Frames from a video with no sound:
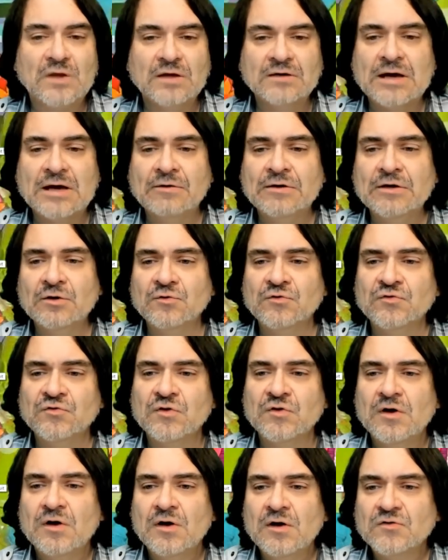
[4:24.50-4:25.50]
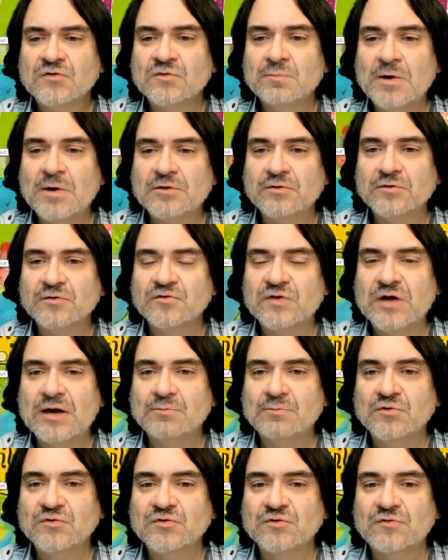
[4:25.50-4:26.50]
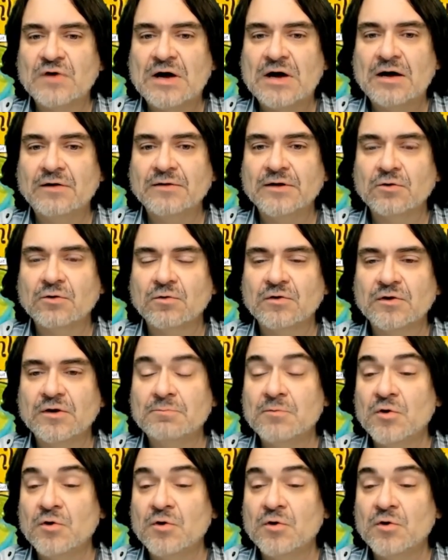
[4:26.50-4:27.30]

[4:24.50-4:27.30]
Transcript: Now here's some other examples of how they were done.